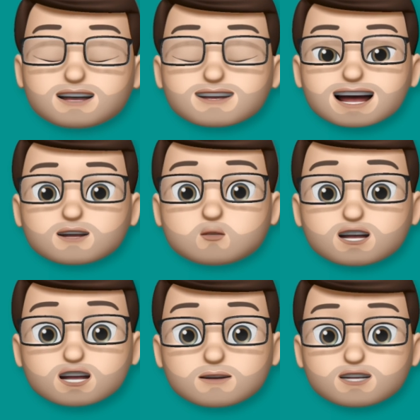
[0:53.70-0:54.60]
Then,
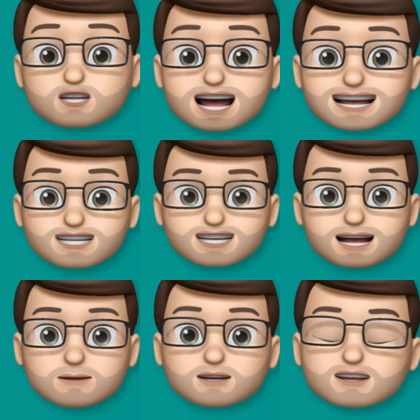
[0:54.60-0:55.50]
when you go on to the next
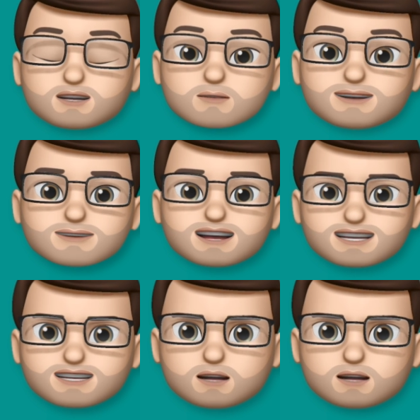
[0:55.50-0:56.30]
step, you'll be invited to